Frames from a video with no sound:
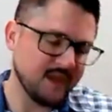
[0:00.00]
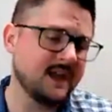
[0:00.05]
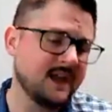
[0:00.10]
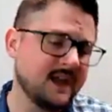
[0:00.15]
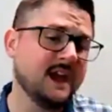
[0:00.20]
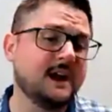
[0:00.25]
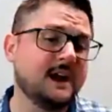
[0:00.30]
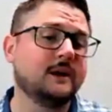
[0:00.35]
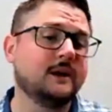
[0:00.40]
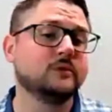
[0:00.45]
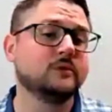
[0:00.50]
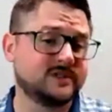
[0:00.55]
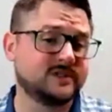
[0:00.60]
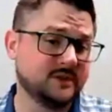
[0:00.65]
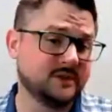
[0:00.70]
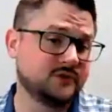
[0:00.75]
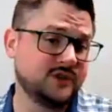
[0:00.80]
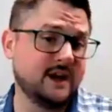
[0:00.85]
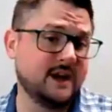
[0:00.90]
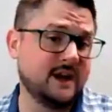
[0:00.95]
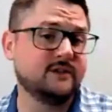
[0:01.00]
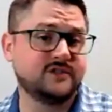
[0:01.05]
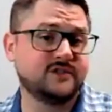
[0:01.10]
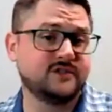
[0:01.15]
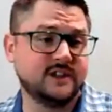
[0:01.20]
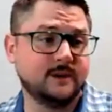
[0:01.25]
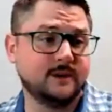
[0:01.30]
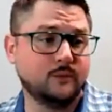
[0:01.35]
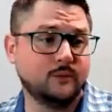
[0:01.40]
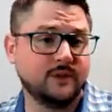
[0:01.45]
Again, I will still
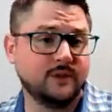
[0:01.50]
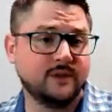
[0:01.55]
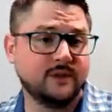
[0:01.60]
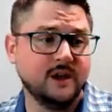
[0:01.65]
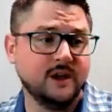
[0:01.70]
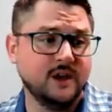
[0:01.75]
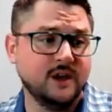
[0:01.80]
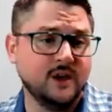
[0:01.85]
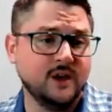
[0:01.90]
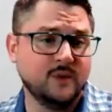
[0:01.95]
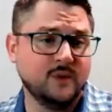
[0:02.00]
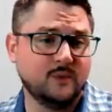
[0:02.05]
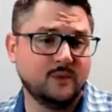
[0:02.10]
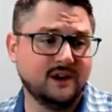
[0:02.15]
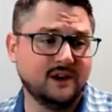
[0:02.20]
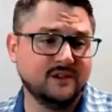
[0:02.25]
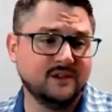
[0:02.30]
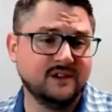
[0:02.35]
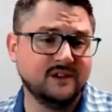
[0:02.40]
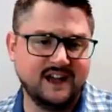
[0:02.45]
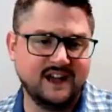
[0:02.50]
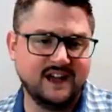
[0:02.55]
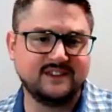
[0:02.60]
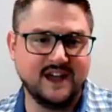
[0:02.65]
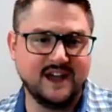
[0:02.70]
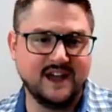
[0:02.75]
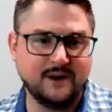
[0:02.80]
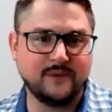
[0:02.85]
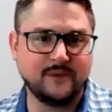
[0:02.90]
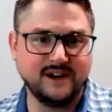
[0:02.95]
challenge them with, well,
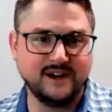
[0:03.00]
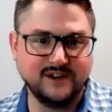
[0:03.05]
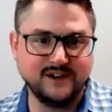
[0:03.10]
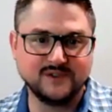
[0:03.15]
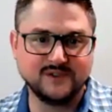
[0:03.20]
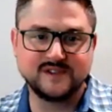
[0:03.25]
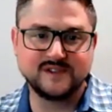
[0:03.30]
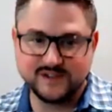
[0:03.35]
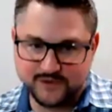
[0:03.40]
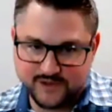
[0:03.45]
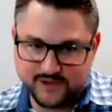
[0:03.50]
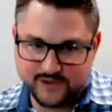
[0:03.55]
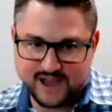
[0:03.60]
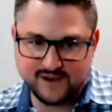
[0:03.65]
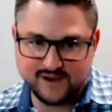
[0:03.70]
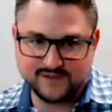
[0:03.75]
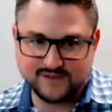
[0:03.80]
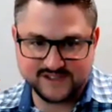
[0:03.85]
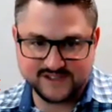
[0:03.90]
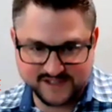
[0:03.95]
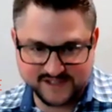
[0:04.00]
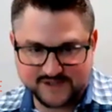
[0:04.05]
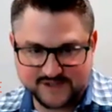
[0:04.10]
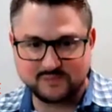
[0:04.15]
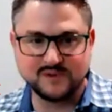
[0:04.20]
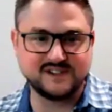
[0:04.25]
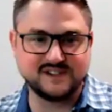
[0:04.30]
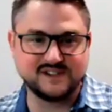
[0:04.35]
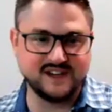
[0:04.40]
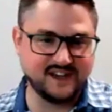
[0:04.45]
at that rate, you still have
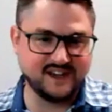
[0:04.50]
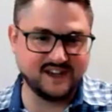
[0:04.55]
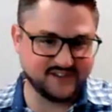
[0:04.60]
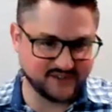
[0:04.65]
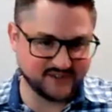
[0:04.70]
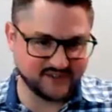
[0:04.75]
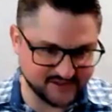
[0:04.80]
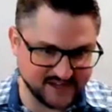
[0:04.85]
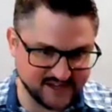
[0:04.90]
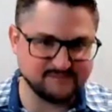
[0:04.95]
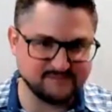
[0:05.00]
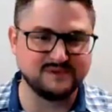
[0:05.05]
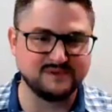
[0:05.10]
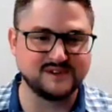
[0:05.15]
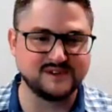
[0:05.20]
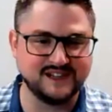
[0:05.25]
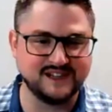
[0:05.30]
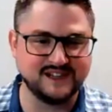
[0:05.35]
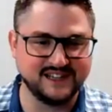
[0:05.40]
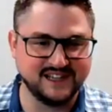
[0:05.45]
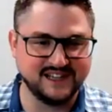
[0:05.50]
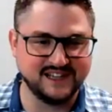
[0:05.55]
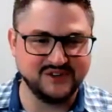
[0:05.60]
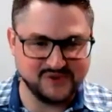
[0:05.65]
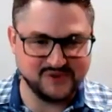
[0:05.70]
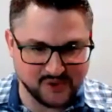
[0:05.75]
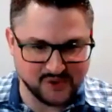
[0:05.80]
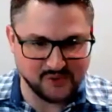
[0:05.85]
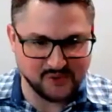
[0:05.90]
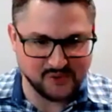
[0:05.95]
6% or 10% that
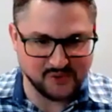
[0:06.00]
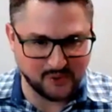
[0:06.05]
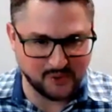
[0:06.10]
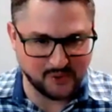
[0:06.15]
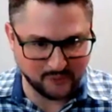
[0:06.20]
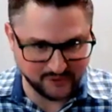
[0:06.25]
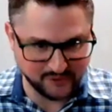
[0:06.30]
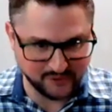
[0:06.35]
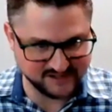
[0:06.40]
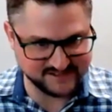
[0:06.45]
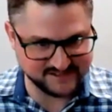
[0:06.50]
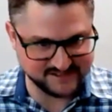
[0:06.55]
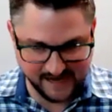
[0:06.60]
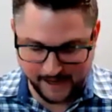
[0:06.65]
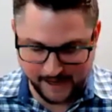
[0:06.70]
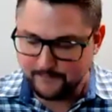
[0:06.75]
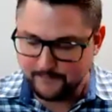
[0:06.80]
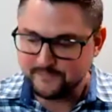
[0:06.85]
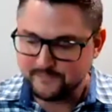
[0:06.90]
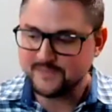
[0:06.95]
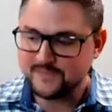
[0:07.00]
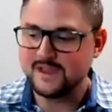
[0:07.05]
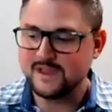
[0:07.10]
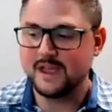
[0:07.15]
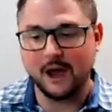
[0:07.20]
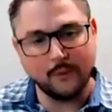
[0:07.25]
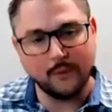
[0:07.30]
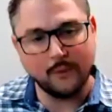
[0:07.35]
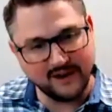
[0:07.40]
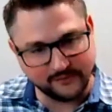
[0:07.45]
you don't know where it's at.
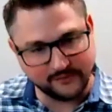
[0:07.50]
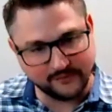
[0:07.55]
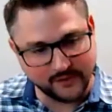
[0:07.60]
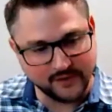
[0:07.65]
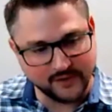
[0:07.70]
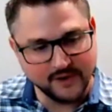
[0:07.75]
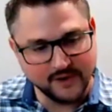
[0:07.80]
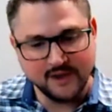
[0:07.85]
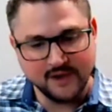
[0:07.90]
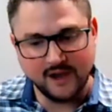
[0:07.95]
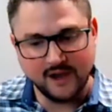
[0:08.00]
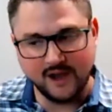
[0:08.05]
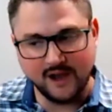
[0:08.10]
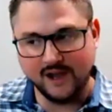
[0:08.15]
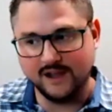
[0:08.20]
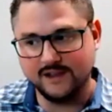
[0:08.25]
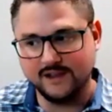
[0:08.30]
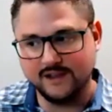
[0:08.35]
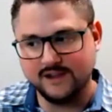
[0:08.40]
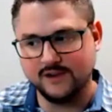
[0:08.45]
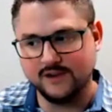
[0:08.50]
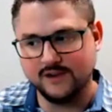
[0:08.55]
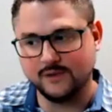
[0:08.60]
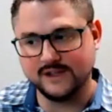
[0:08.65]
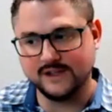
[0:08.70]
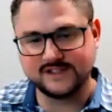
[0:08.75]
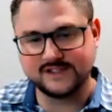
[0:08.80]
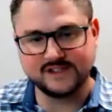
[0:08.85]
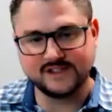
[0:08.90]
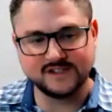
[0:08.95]
However,
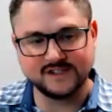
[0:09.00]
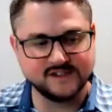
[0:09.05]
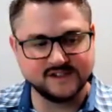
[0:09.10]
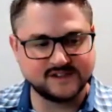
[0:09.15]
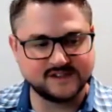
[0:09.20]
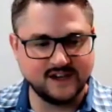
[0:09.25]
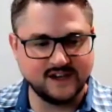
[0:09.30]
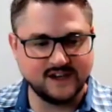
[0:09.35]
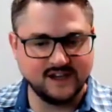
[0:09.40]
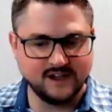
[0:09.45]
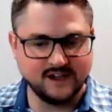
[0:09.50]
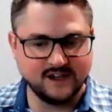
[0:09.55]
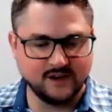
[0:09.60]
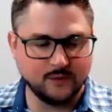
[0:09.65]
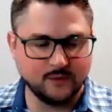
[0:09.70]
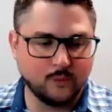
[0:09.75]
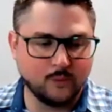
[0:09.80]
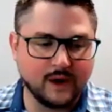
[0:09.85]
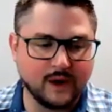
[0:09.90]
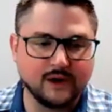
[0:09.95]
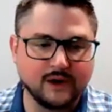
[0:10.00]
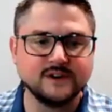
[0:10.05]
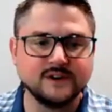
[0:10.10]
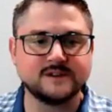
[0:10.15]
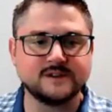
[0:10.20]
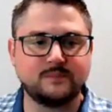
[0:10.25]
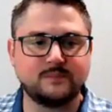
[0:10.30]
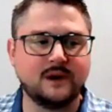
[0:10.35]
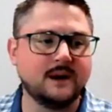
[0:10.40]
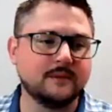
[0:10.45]
it's just an
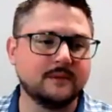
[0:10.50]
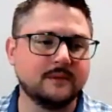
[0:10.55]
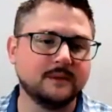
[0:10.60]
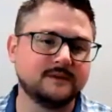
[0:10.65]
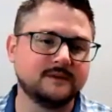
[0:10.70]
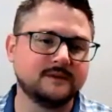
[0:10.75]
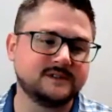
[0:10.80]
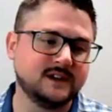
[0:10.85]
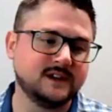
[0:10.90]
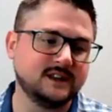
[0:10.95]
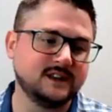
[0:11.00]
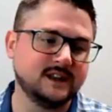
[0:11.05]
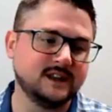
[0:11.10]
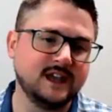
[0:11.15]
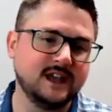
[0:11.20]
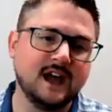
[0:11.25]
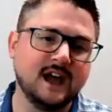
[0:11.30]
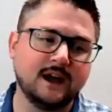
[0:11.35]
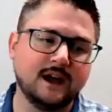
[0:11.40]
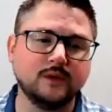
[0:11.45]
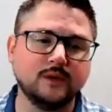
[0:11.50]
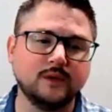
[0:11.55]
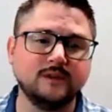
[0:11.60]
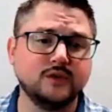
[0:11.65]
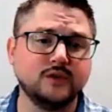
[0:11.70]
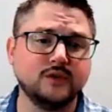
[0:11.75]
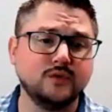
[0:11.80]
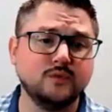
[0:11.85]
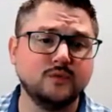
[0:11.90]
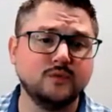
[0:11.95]
awareness problem of saying that, yeah, I don't
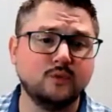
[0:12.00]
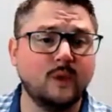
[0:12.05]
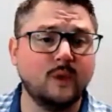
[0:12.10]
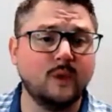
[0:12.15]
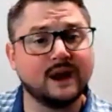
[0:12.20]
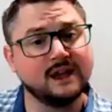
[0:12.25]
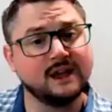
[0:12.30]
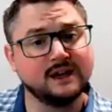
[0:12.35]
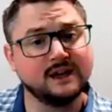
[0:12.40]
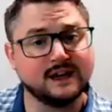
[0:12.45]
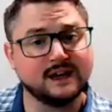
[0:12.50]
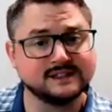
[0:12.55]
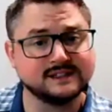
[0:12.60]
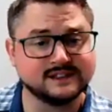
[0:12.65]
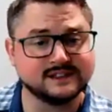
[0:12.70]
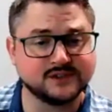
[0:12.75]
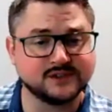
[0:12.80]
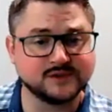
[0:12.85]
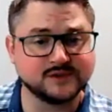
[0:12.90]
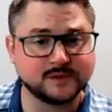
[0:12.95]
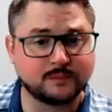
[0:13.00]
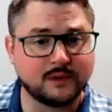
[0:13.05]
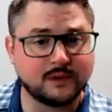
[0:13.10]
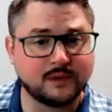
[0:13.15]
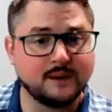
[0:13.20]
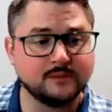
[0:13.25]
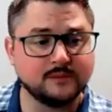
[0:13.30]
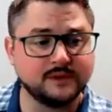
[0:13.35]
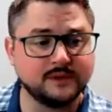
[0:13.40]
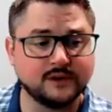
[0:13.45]
even recognize that there's a
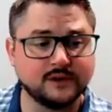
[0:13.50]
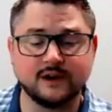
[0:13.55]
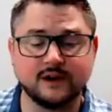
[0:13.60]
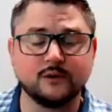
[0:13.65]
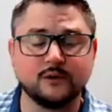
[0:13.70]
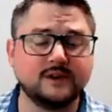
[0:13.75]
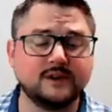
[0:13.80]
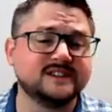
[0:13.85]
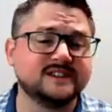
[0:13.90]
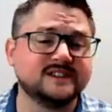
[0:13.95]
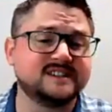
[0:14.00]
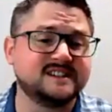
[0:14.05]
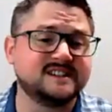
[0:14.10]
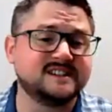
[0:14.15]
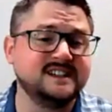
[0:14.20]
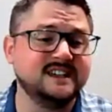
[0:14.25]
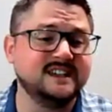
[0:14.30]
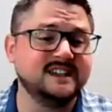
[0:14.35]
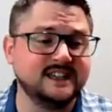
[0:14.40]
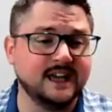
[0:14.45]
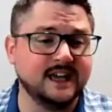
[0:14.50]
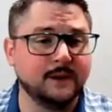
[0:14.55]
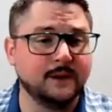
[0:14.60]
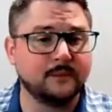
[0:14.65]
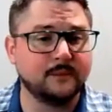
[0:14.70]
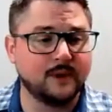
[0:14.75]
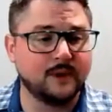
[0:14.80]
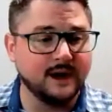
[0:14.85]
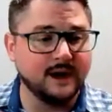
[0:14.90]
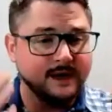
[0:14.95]
problem here. I don't even see it
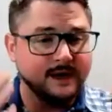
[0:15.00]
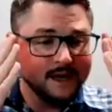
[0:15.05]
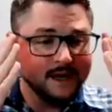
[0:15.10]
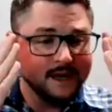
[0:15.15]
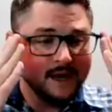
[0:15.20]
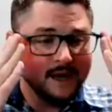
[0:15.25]
yet, right?